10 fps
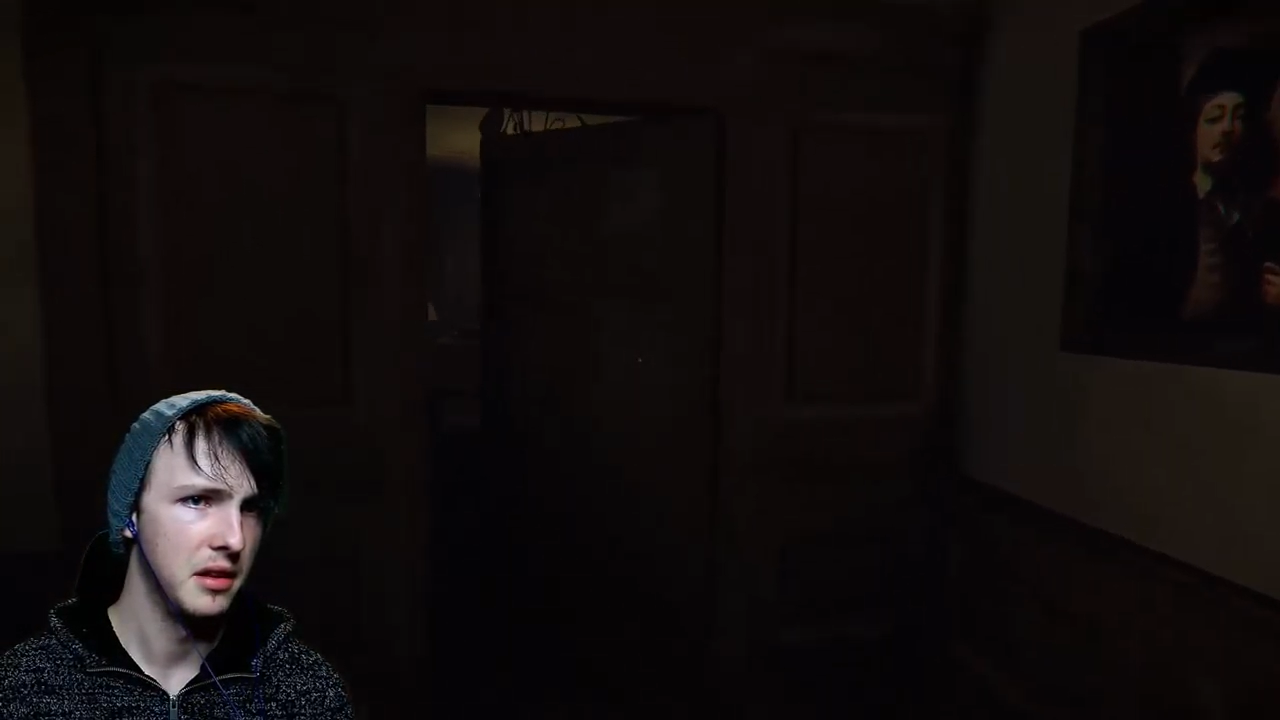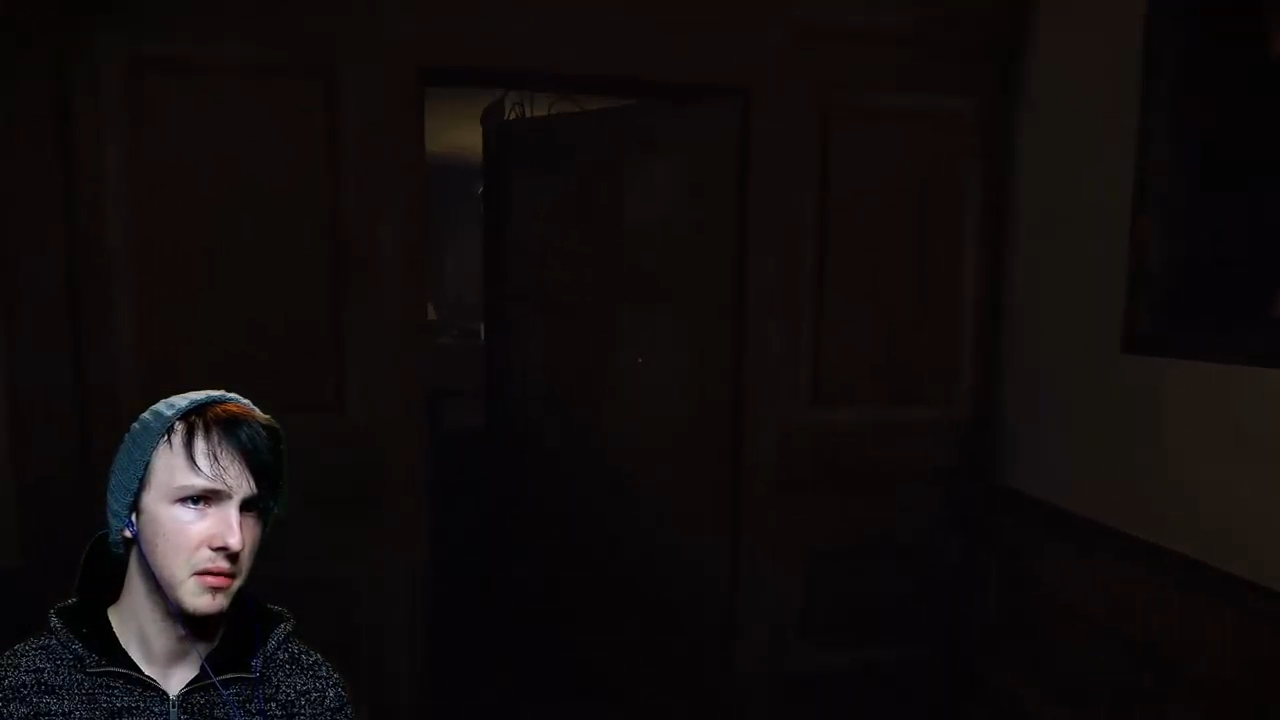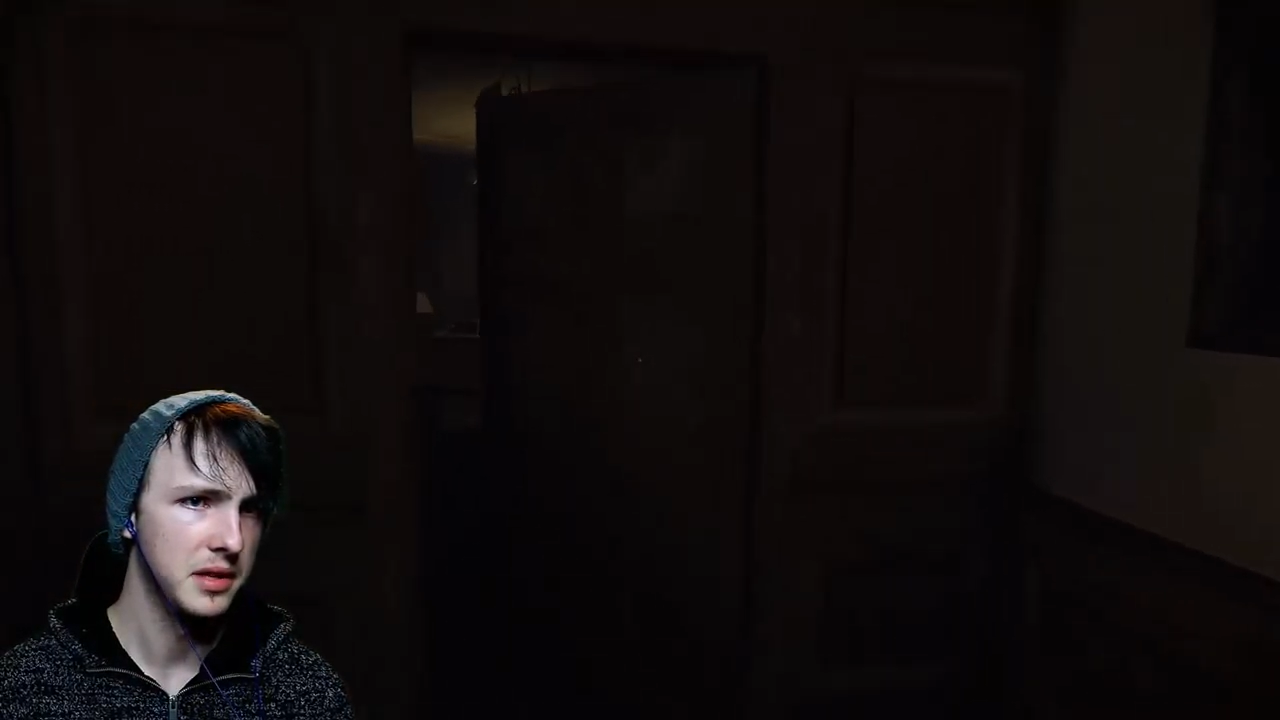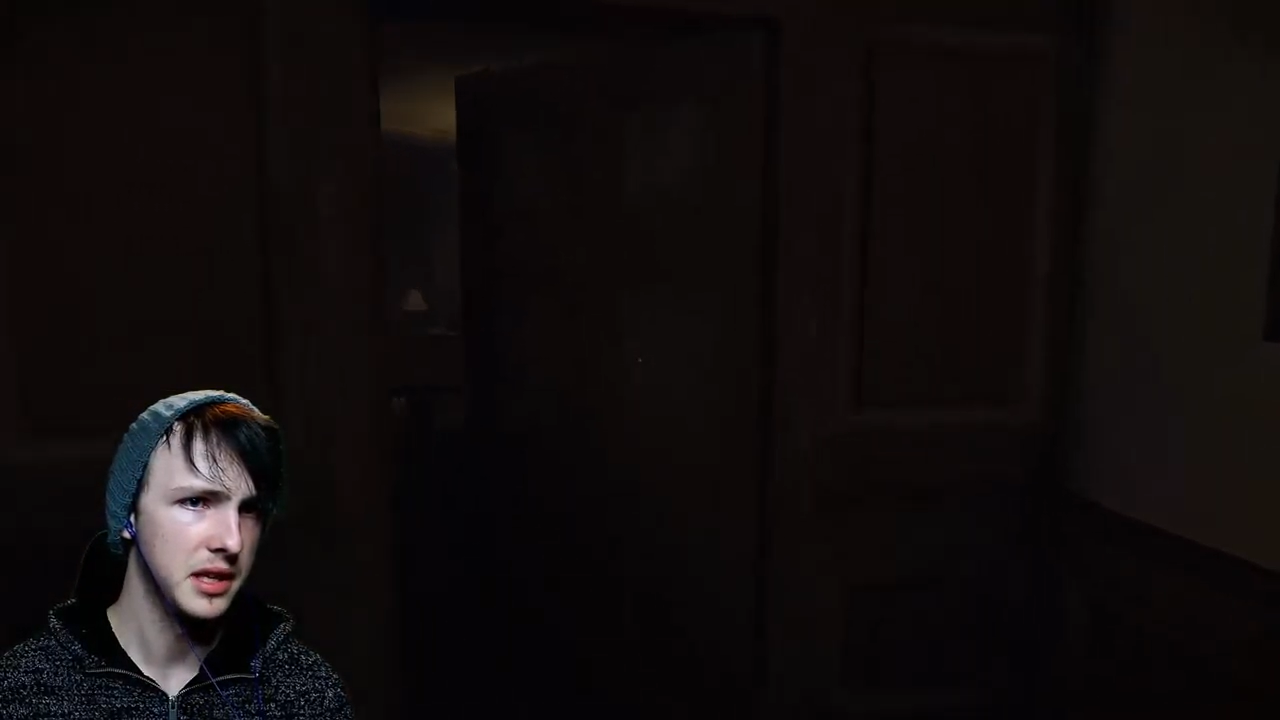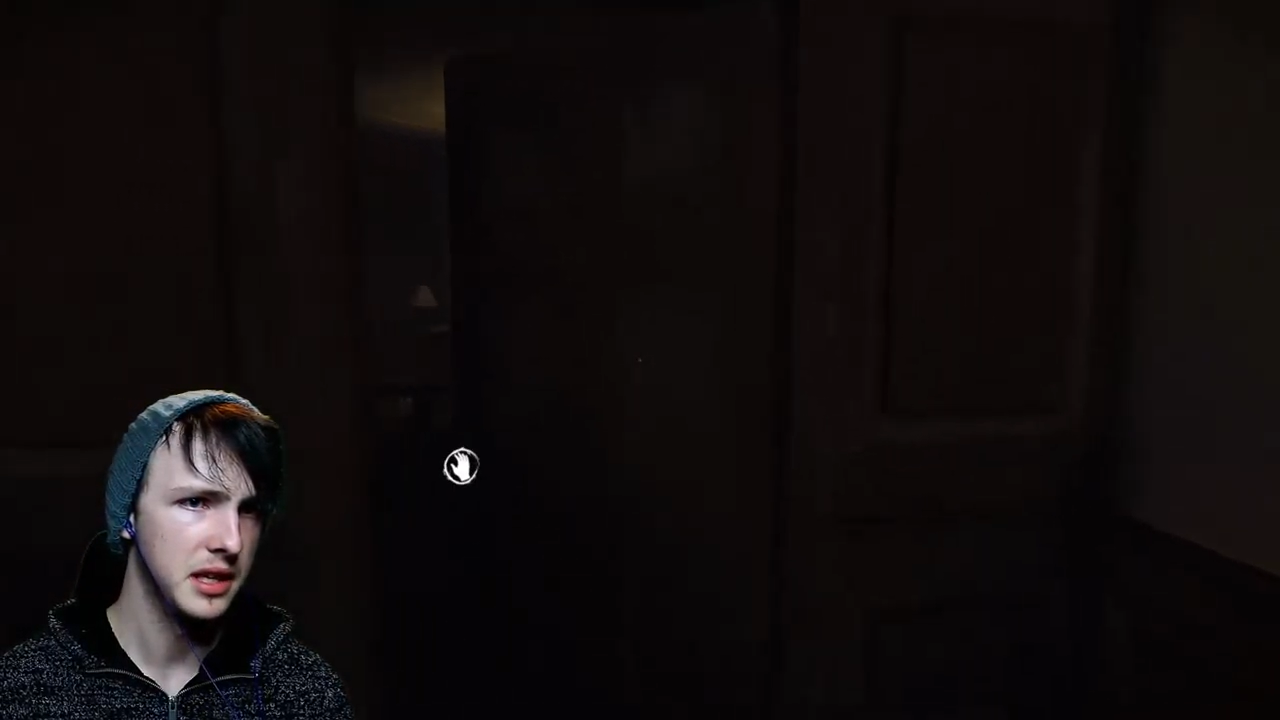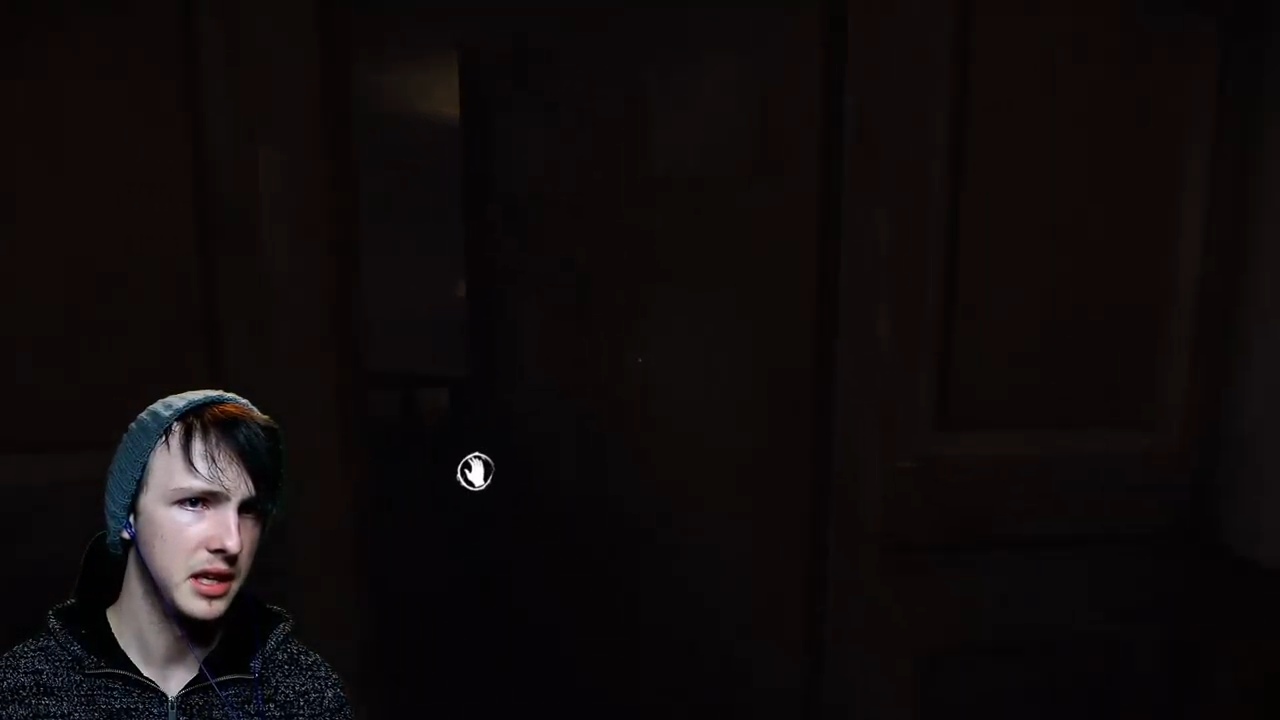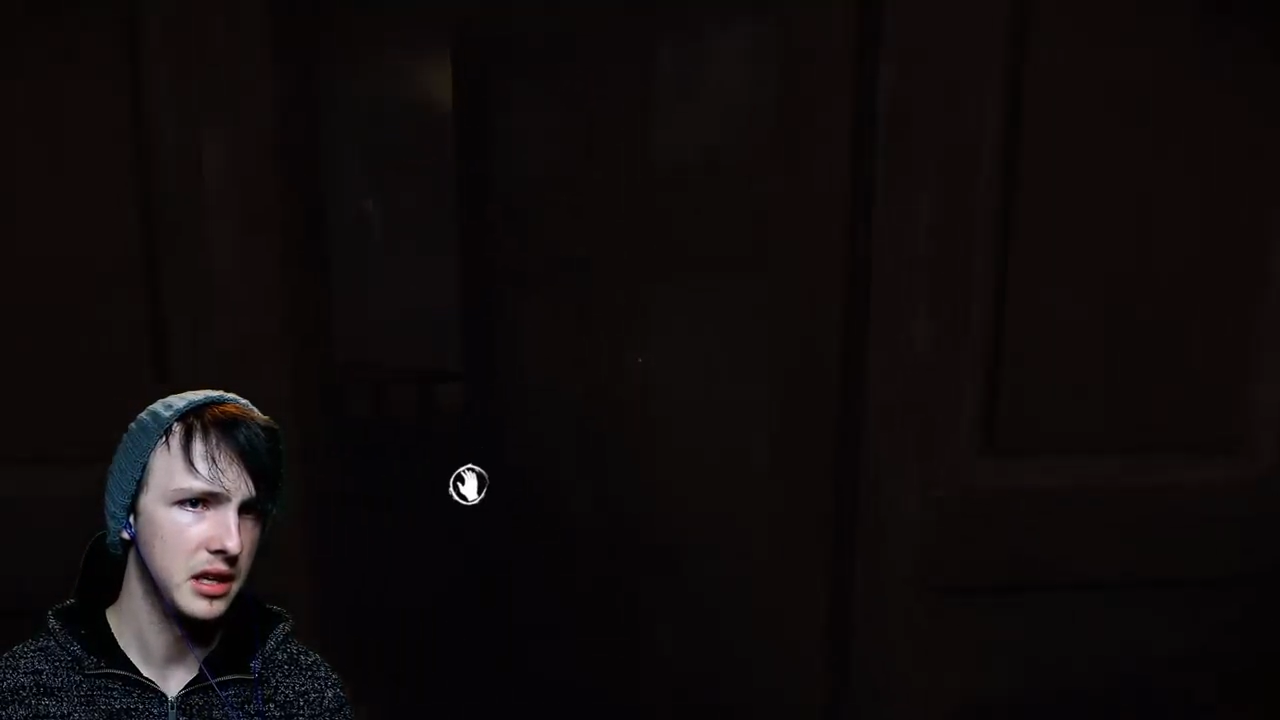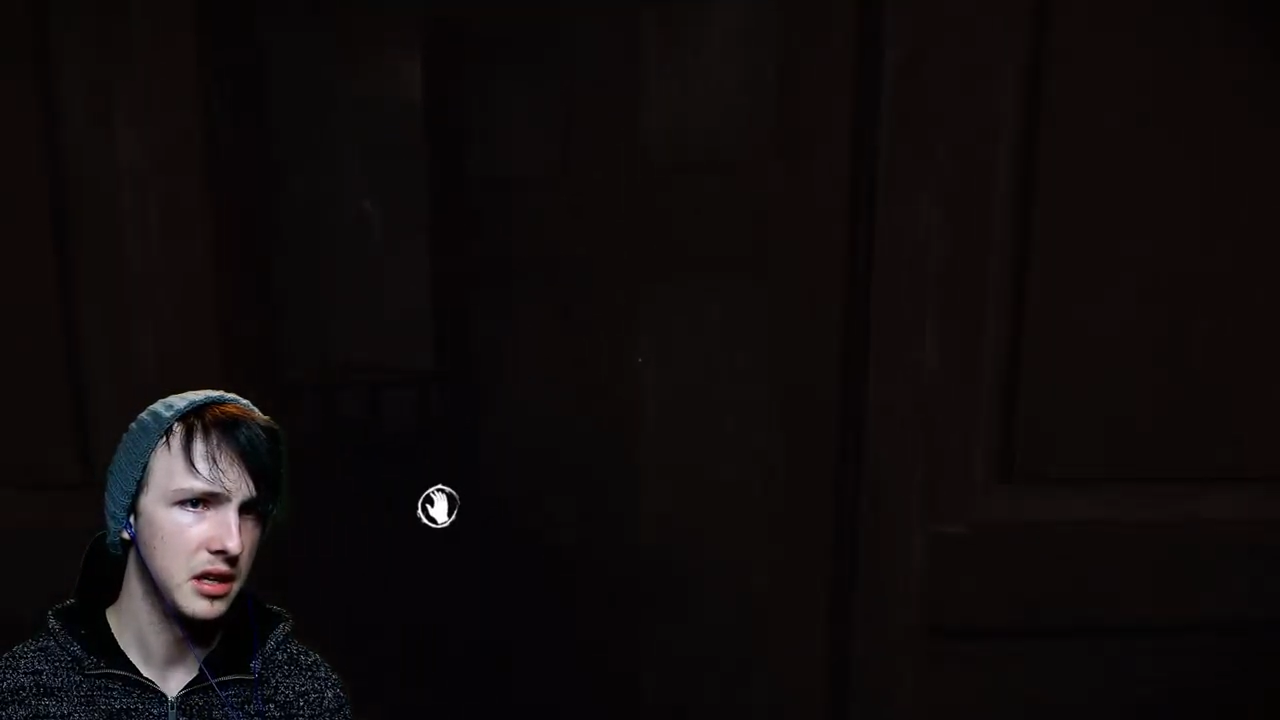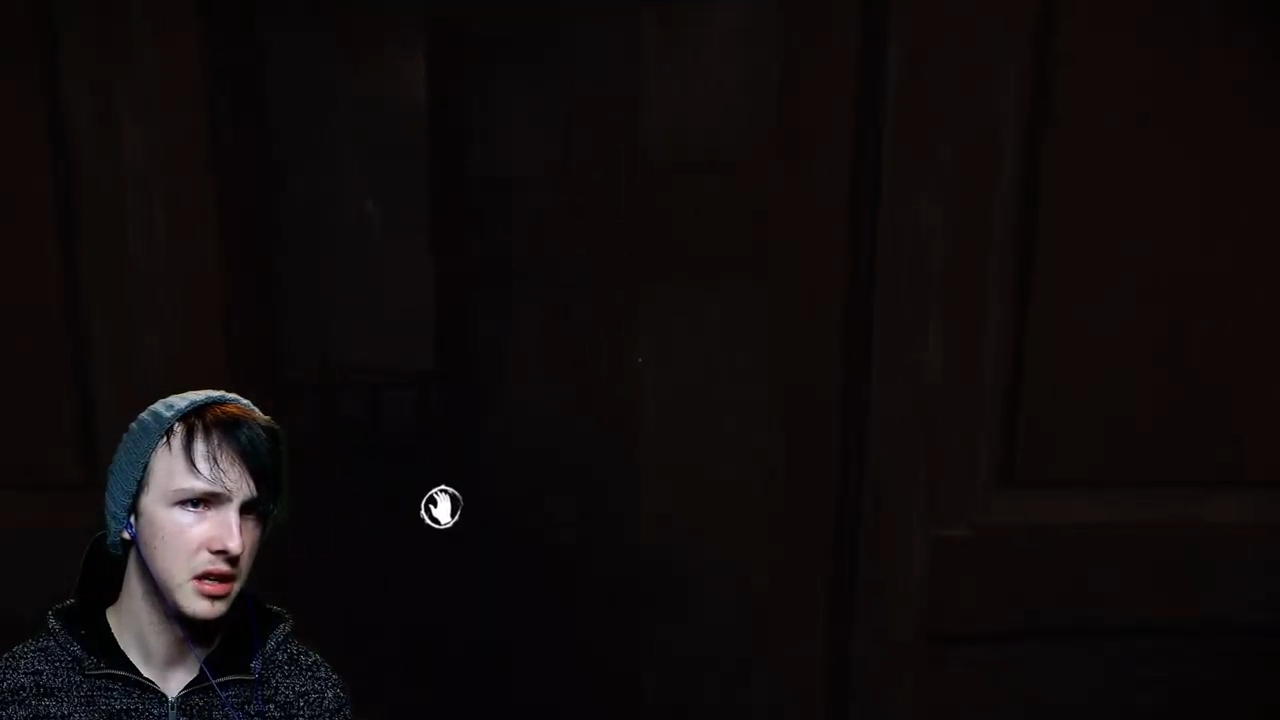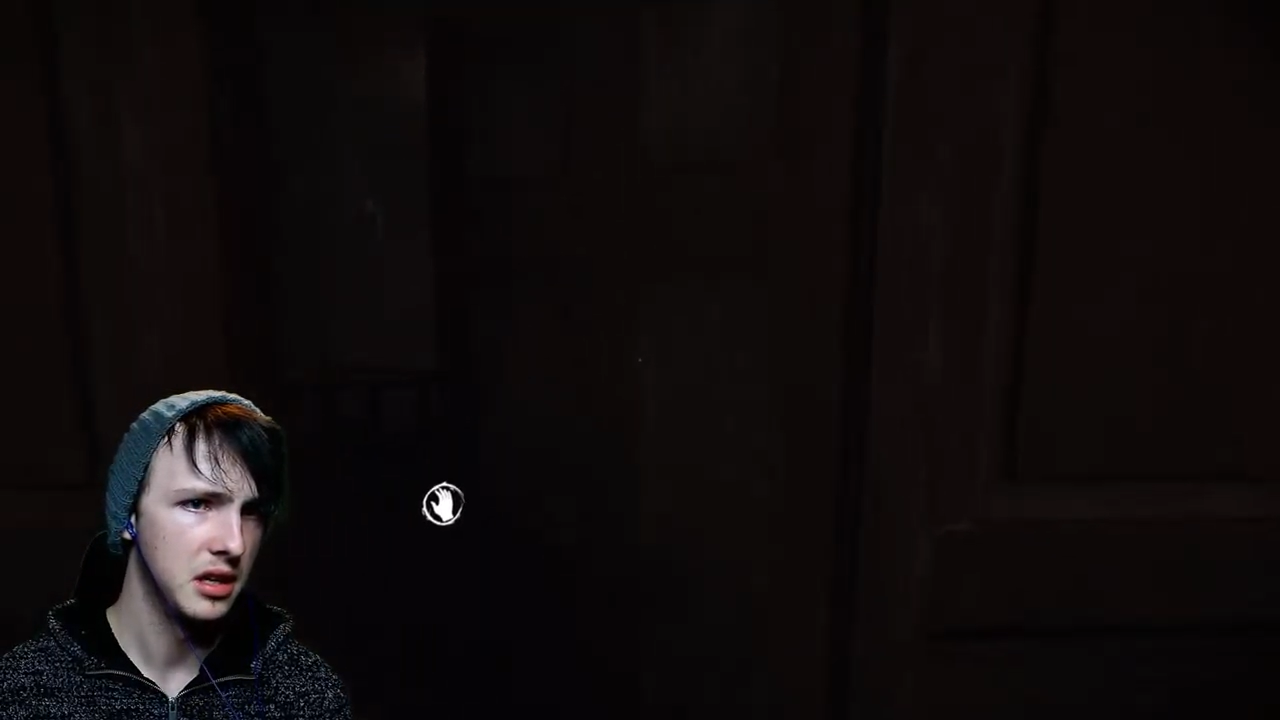Was it in
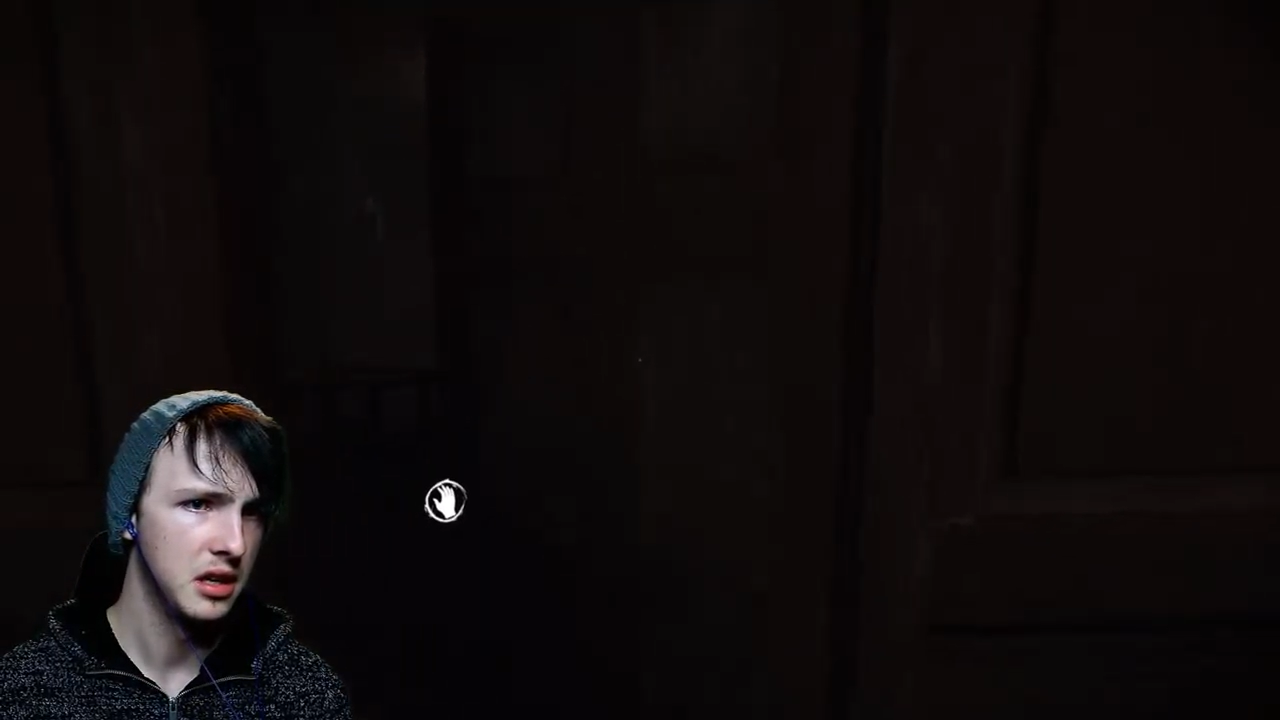here?